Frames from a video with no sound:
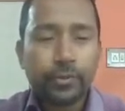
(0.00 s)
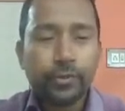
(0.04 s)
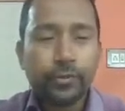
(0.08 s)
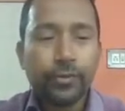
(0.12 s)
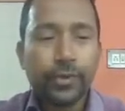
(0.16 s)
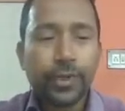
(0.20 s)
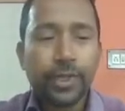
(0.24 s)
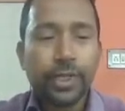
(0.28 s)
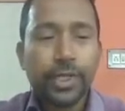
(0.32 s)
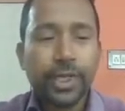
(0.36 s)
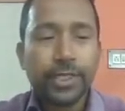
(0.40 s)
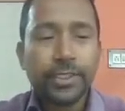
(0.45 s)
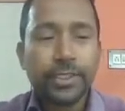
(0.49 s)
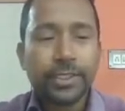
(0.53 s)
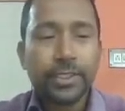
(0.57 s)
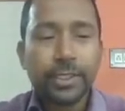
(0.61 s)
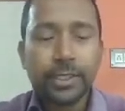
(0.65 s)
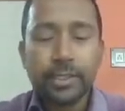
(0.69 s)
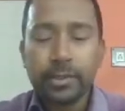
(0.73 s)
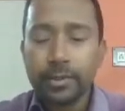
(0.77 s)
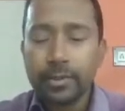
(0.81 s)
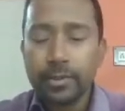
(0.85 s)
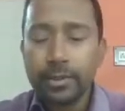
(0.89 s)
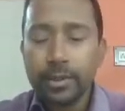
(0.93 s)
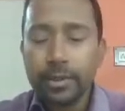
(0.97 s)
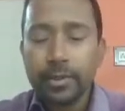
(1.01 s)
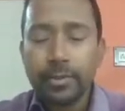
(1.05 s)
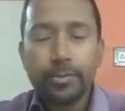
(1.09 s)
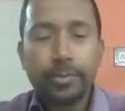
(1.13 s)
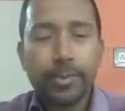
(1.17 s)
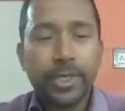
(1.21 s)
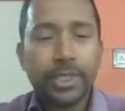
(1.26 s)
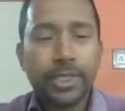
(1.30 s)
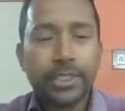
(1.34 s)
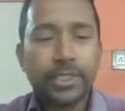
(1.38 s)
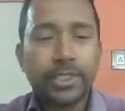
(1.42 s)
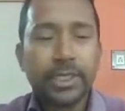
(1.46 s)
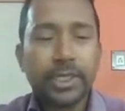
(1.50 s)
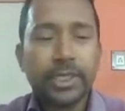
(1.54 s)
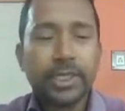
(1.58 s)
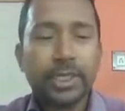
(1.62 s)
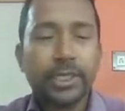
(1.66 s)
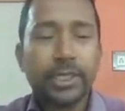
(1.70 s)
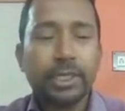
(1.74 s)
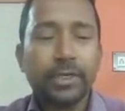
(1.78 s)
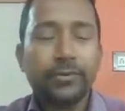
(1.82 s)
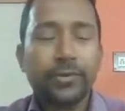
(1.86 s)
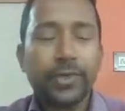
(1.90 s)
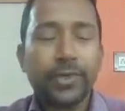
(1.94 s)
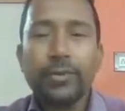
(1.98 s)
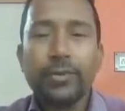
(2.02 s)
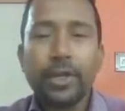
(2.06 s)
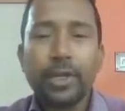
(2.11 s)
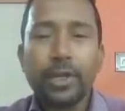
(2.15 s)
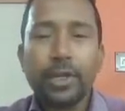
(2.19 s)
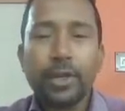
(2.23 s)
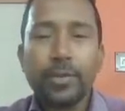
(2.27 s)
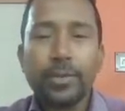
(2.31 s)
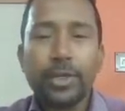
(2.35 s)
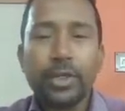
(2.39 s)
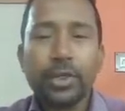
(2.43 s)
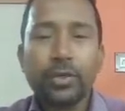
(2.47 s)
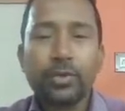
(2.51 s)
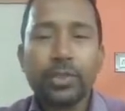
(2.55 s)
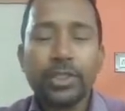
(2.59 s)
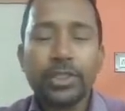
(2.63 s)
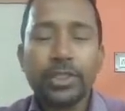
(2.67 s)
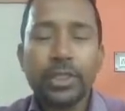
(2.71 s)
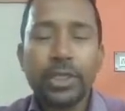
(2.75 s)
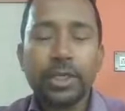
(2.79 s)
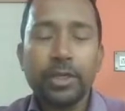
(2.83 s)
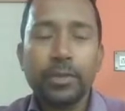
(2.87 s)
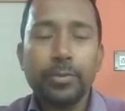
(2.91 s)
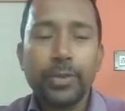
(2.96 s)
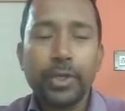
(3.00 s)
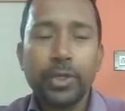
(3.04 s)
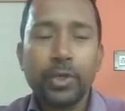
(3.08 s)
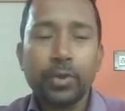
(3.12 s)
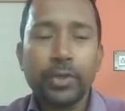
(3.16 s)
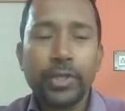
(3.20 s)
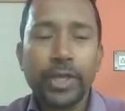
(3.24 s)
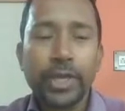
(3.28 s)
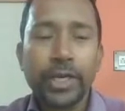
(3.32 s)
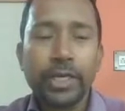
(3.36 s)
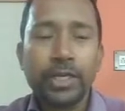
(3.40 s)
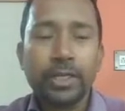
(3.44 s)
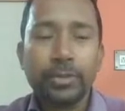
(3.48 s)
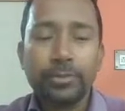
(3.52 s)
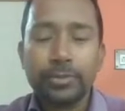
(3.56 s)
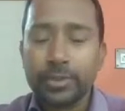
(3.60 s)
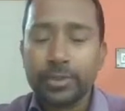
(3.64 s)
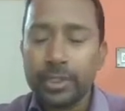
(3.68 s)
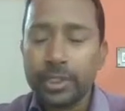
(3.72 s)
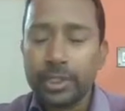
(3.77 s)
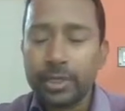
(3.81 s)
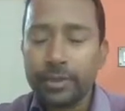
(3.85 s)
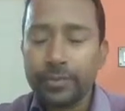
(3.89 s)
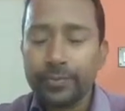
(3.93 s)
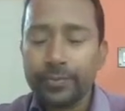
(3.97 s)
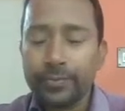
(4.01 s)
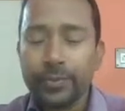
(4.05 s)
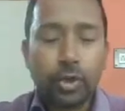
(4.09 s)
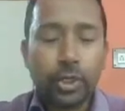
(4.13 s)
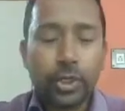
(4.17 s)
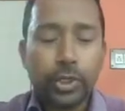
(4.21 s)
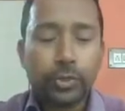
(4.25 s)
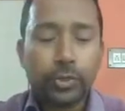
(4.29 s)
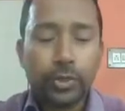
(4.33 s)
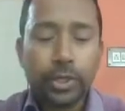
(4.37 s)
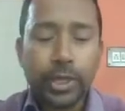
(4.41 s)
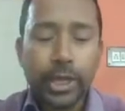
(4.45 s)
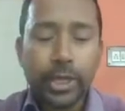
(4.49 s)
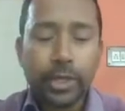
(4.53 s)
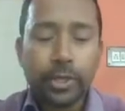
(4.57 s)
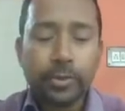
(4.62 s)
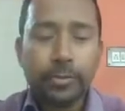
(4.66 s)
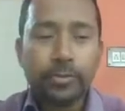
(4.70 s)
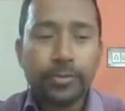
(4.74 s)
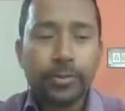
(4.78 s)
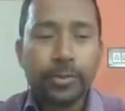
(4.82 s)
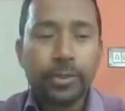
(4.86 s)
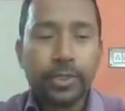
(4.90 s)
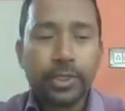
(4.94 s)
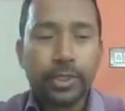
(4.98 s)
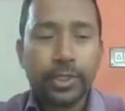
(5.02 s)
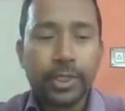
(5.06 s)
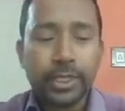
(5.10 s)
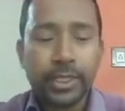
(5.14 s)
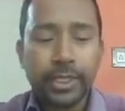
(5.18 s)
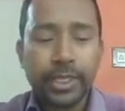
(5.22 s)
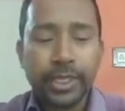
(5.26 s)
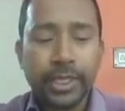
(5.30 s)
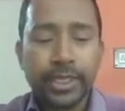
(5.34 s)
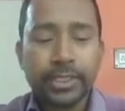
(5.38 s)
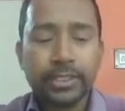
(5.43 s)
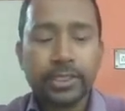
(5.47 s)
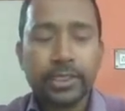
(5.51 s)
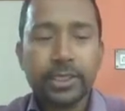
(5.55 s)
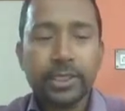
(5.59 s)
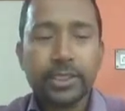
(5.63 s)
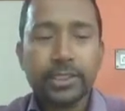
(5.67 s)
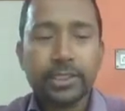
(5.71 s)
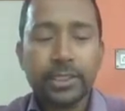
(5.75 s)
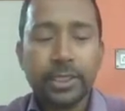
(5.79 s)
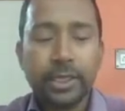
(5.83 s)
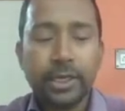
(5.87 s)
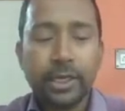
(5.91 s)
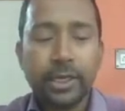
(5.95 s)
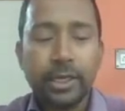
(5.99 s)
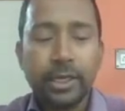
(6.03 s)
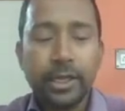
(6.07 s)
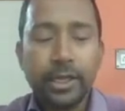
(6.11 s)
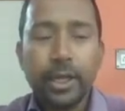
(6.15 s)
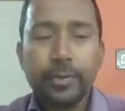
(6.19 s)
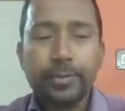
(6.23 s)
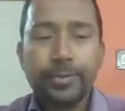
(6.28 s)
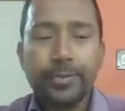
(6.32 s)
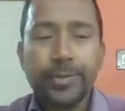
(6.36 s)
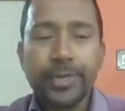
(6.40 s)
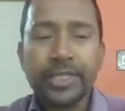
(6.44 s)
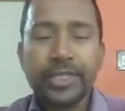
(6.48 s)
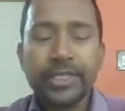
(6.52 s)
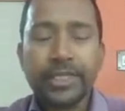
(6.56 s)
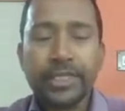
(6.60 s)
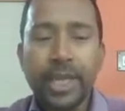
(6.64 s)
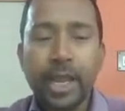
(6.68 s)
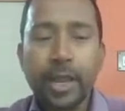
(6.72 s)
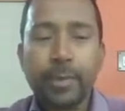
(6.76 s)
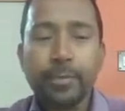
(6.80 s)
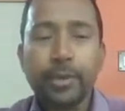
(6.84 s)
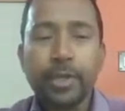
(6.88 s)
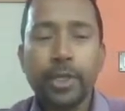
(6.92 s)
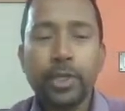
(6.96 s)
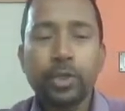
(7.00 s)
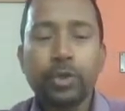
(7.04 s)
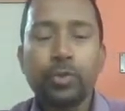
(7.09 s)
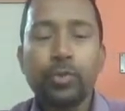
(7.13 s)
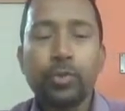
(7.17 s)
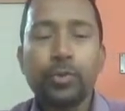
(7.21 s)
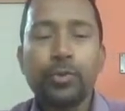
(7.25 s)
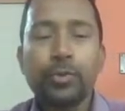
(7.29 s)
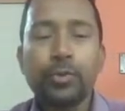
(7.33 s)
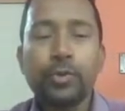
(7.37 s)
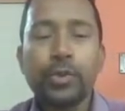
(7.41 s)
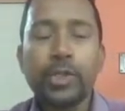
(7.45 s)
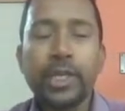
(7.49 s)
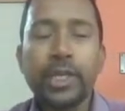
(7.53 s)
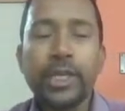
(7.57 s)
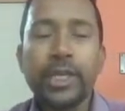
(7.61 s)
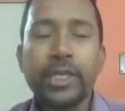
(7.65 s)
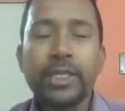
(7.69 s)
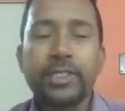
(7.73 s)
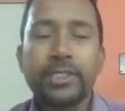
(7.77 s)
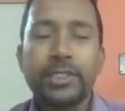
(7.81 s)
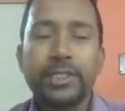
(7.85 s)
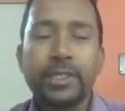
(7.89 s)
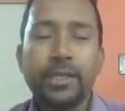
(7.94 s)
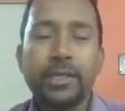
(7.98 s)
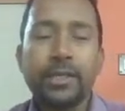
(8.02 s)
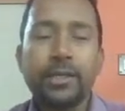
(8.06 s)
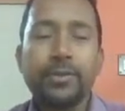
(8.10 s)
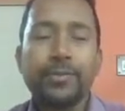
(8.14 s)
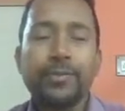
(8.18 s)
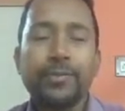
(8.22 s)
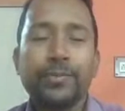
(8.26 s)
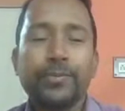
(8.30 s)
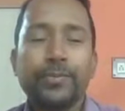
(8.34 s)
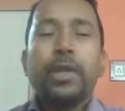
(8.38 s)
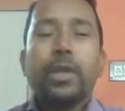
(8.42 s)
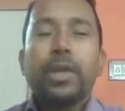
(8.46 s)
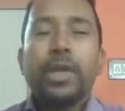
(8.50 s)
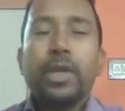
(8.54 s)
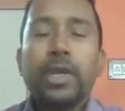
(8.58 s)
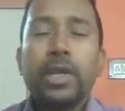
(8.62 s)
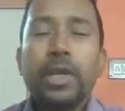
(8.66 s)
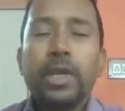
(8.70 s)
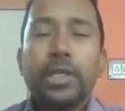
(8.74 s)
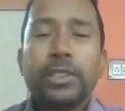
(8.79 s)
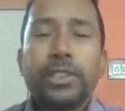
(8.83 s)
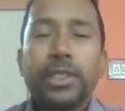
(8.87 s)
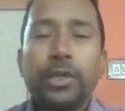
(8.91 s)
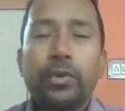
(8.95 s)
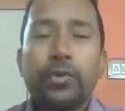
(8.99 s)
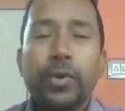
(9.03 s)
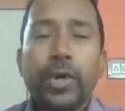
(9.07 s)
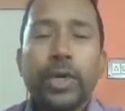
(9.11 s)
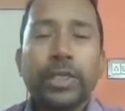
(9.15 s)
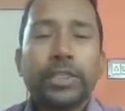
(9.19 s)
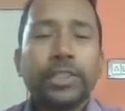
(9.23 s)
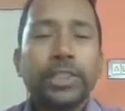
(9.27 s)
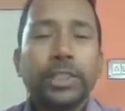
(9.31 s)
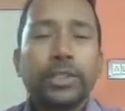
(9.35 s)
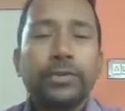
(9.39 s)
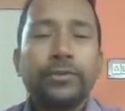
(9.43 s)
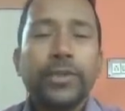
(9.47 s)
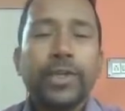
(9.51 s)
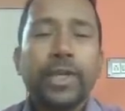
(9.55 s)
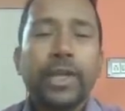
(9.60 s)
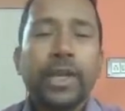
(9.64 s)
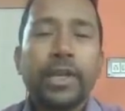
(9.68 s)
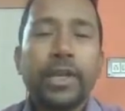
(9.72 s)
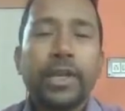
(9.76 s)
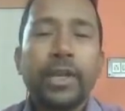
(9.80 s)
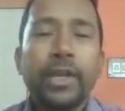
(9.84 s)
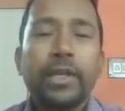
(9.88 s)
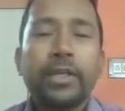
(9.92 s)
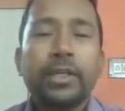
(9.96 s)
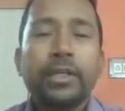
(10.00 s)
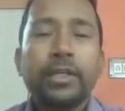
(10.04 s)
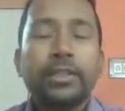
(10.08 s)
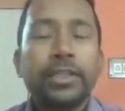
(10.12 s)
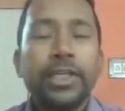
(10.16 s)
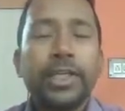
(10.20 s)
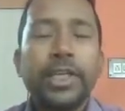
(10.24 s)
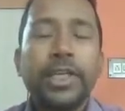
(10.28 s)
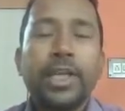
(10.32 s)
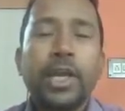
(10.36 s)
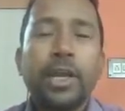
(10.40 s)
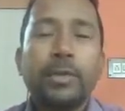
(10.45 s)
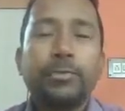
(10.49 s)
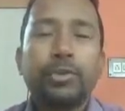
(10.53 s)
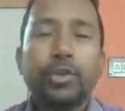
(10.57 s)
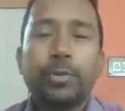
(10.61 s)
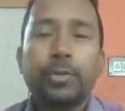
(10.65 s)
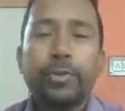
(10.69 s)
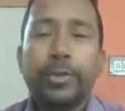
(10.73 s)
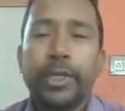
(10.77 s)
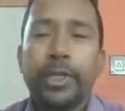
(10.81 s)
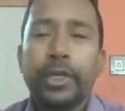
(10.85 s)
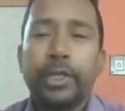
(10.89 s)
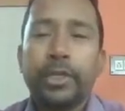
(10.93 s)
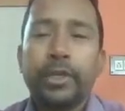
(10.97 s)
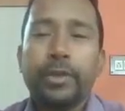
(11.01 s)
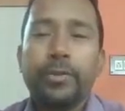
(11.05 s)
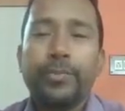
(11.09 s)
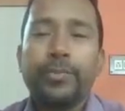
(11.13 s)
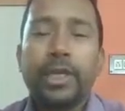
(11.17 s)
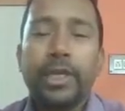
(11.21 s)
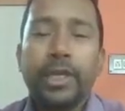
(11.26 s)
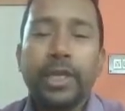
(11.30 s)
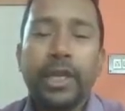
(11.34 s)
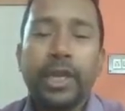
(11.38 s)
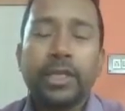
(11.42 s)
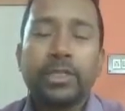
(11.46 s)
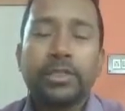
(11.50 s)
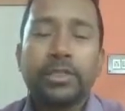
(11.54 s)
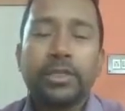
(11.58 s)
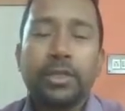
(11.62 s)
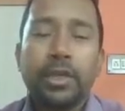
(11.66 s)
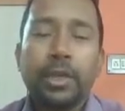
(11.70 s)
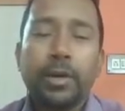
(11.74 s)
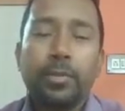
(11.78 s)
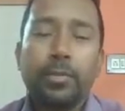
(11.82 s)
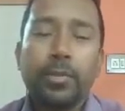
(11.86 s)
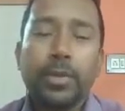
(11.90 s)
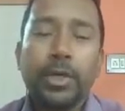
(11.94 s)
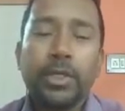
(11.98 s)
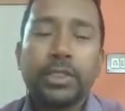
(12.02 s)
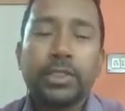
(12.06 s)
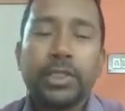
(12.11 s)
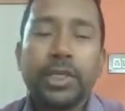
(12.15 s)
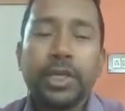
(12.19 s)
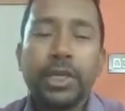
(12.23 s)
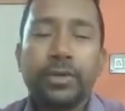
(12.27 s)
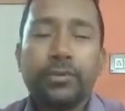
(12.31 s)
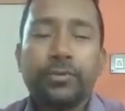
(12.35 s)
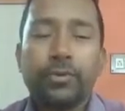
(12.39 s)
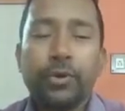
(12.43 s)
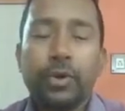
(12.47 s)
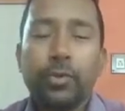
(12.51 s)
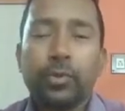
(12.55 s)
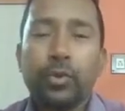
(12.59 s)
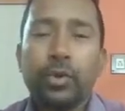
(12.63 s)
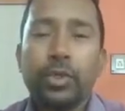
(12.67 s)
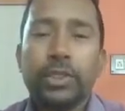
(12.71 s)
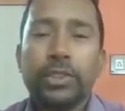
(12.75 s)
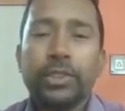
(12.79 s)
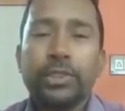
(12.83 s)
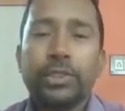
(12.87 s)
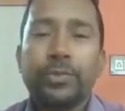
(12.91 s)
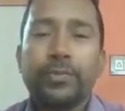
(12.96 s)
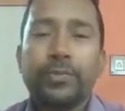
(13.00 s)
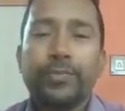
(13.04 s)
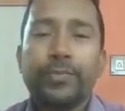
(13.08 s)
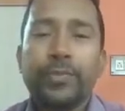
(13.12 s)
VSN, press enter. We are coming to the cell below the active cell, or you type the text in a cell and press tab key to move to the next cell. In Excel worksheet, we can enter three types of data: text, numbers, and formulas.